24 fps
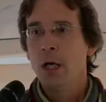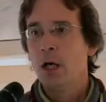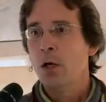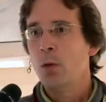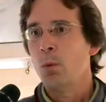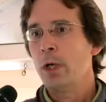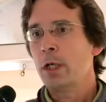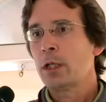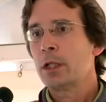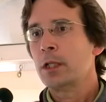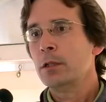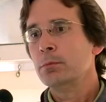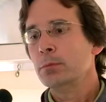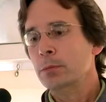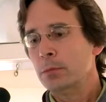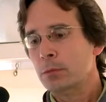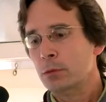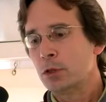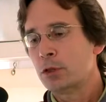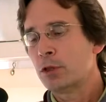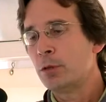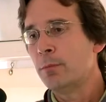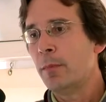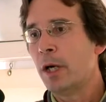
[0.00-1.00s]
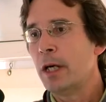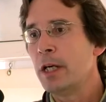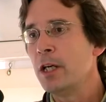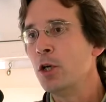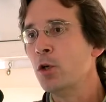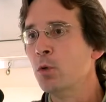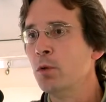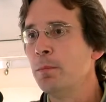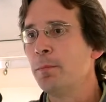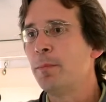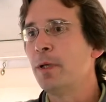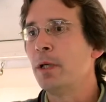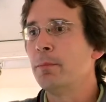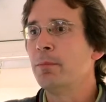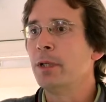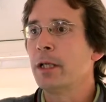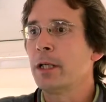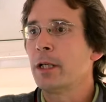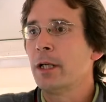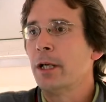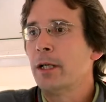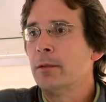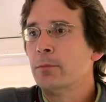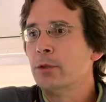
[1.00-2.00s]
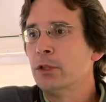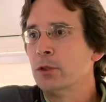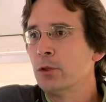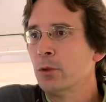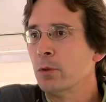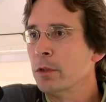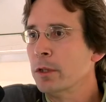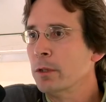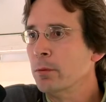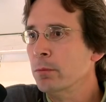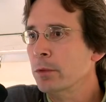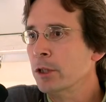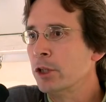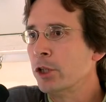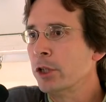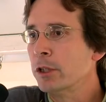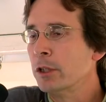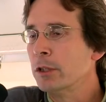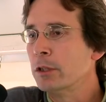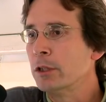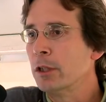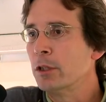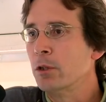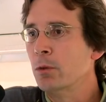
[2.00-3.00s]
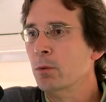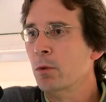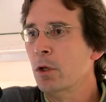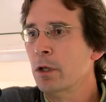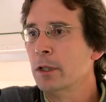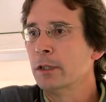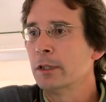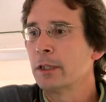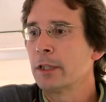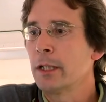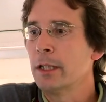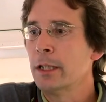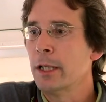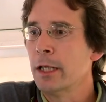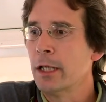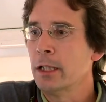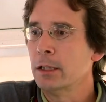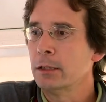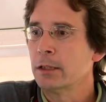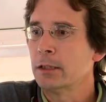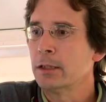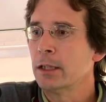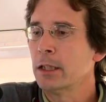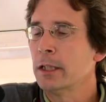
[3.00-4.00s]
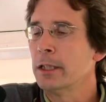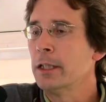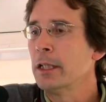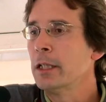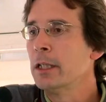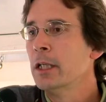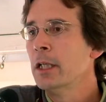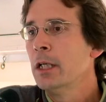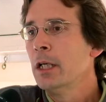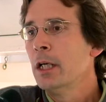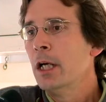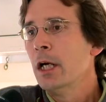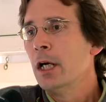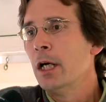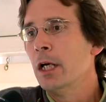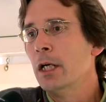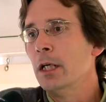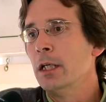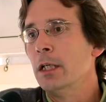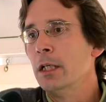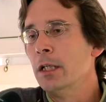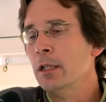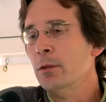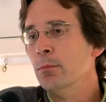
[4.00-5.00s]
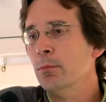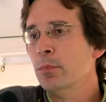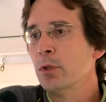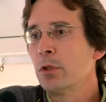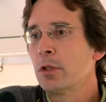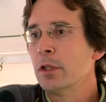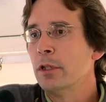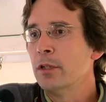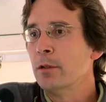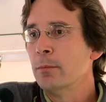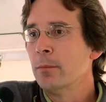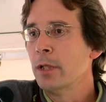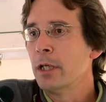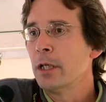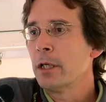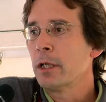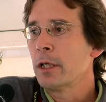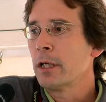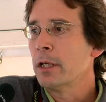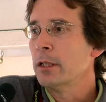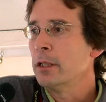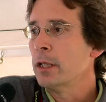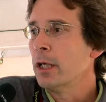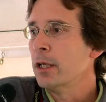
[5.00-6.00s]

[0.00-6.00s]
welcome to my own public laboratory, which is the Gowanus Canal site in Brooklyn, America.